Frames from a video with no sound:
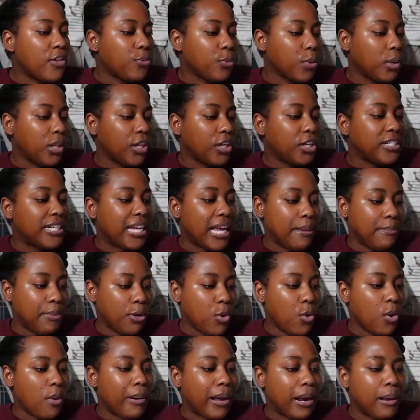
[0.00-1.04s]
thriller
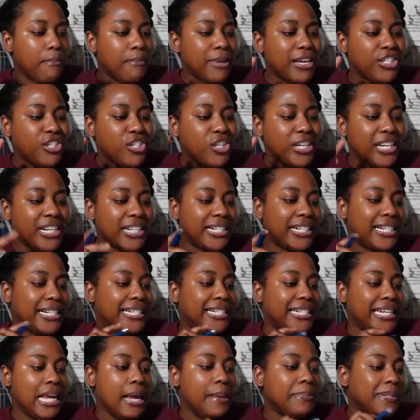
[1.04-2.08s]
debut about a mission into
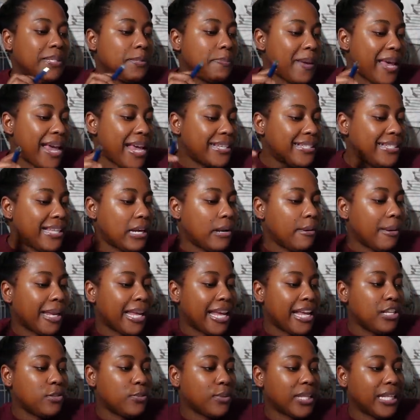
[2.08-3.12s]
deep space that
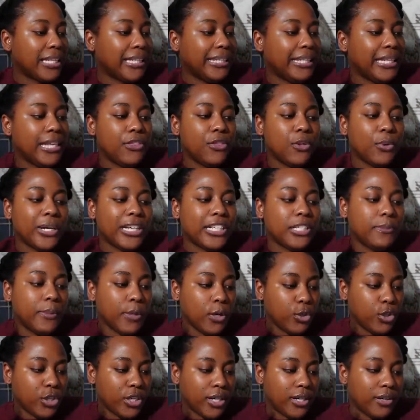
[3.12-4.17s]
begins with a lethal
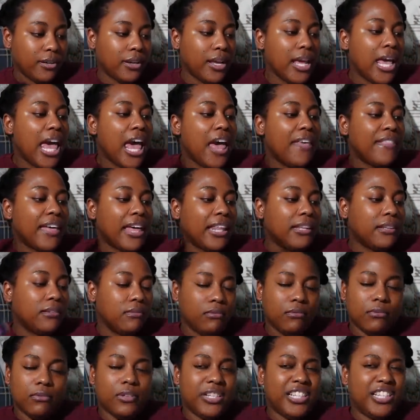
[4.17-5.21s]
explosion that
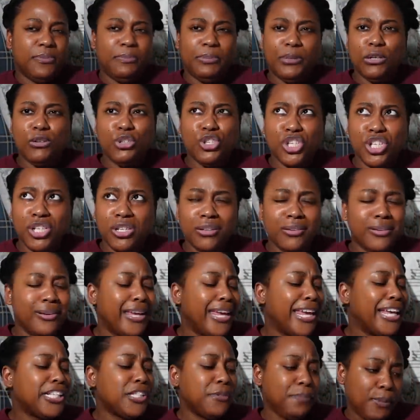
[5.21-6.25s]
explosion
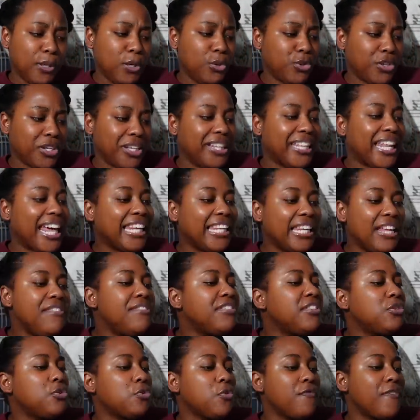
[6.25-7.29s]
explosion that leaves
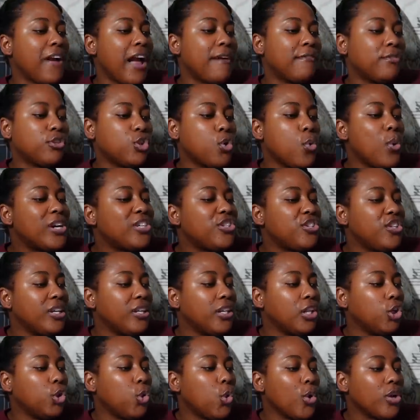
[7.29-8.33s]
the survivors questioning
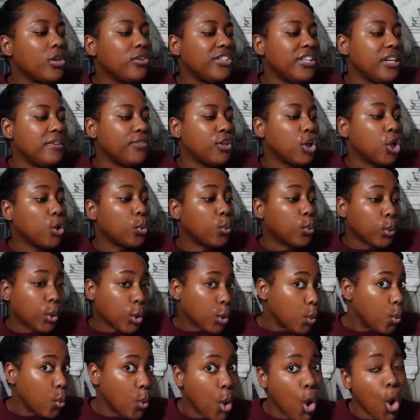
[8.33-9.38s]
the loyalty of the
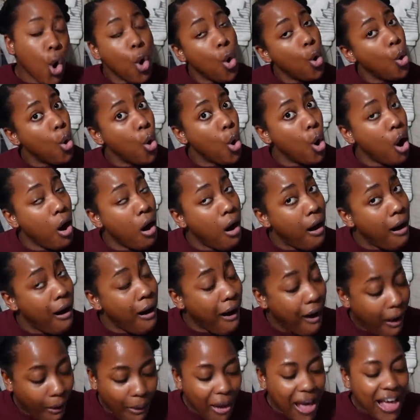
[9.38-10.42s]
crew
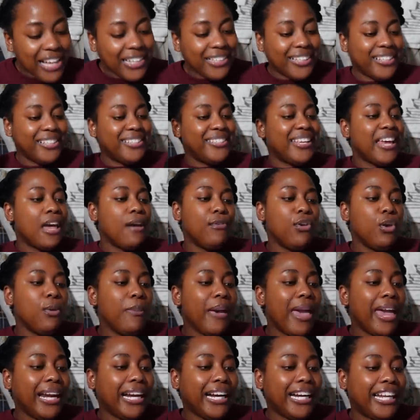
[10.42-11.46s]
oh to save
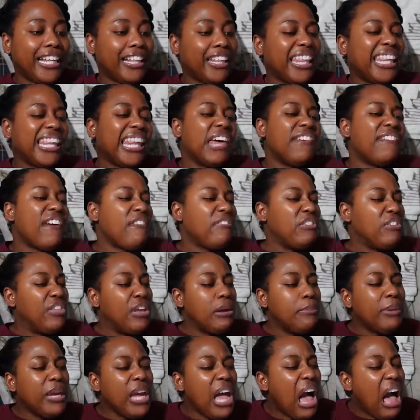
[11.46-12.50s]
humanity they left
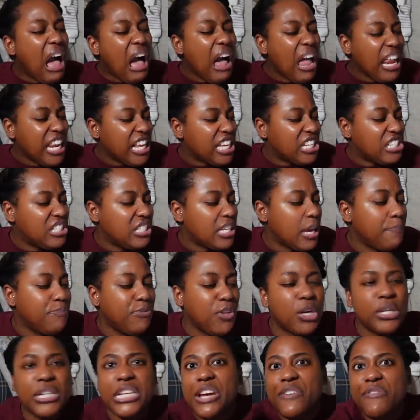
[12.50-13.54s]
everything behind except
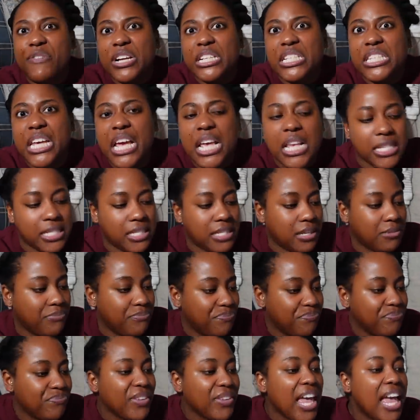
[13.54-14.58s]
their differences
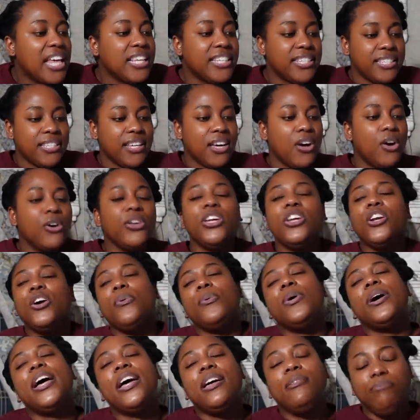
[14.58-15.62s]
so you know
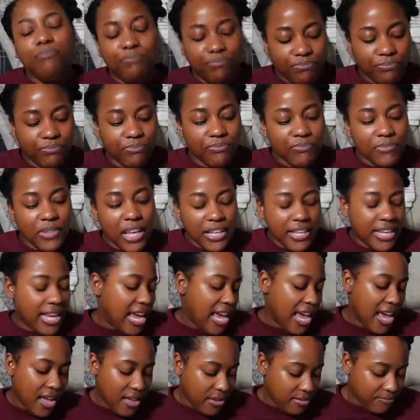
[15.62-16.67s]
what
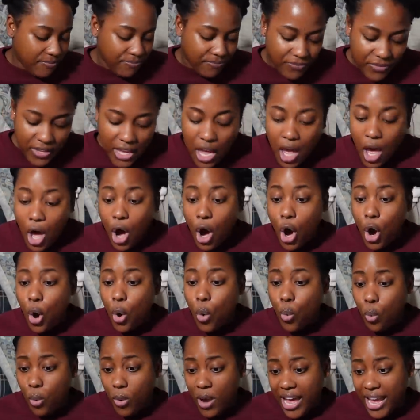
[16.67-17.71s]
yeah
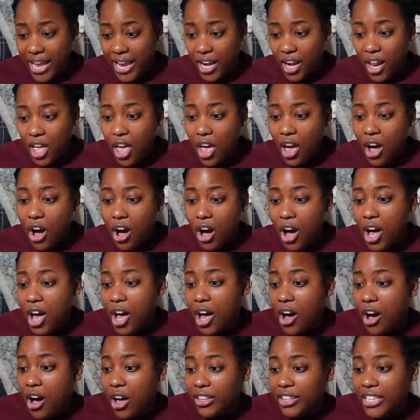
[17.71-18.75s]
oh wait
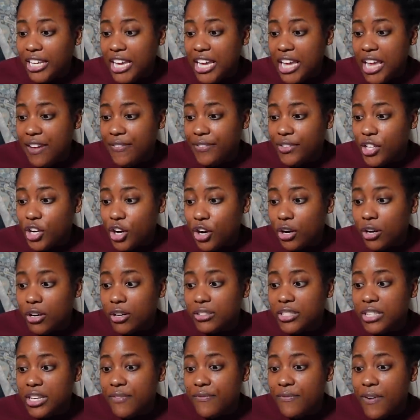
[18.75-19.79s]
on the eve of the
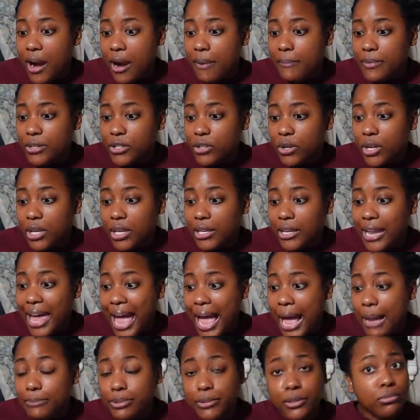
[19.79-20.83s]
earth's environmental
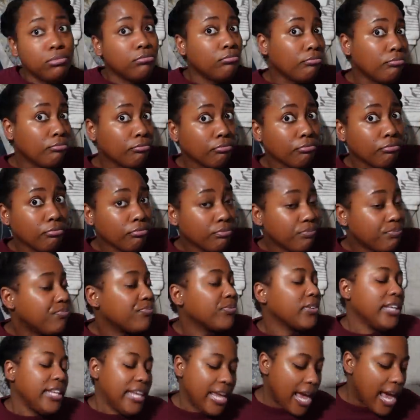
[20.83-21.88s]
collapse
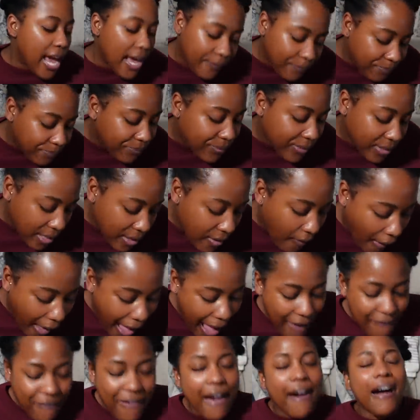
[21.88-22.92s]
yeah
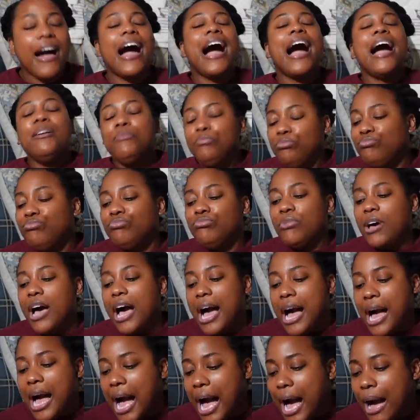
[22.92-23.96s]
i've had i
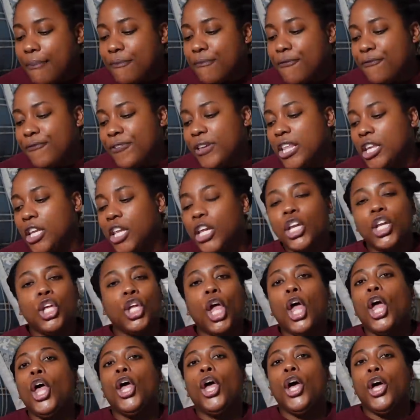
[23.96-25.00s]
i'm feeling
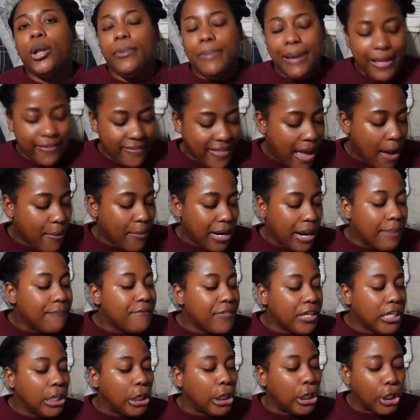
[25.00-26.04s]
good about that one i'm
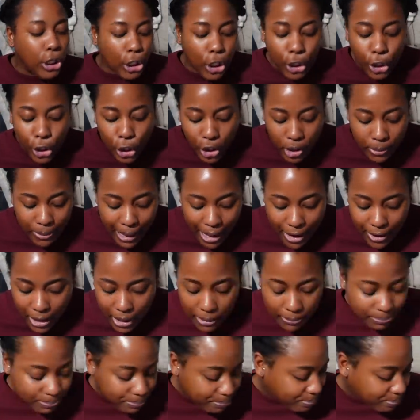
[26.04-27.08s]
feeling good about it